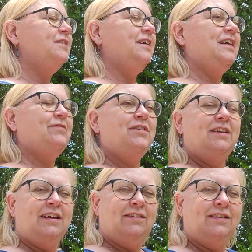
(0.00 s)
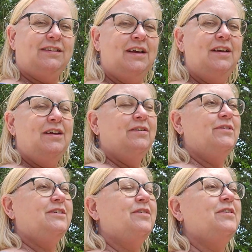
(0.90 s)
like everything else, we
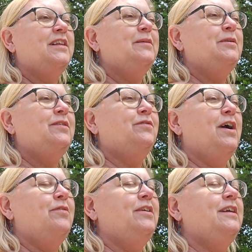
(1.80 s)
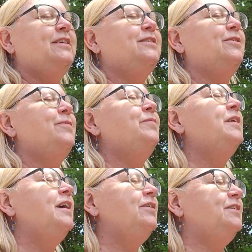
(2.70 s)
start with a little bit of grounding. So
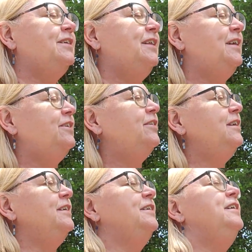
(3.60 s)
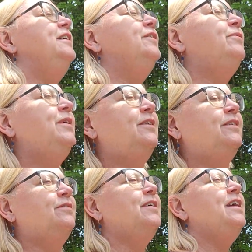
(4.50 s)
I always say, like, try to wiggle
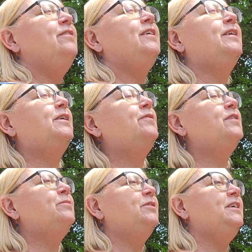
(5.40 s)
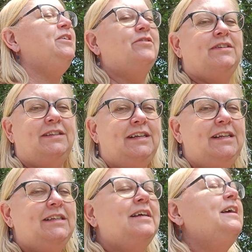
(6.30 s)
around, get comfortable in your
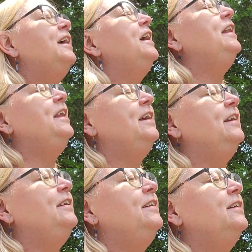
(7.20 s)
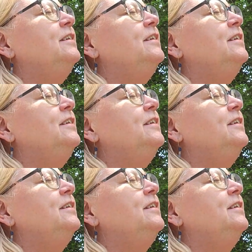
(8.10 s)
seat, and then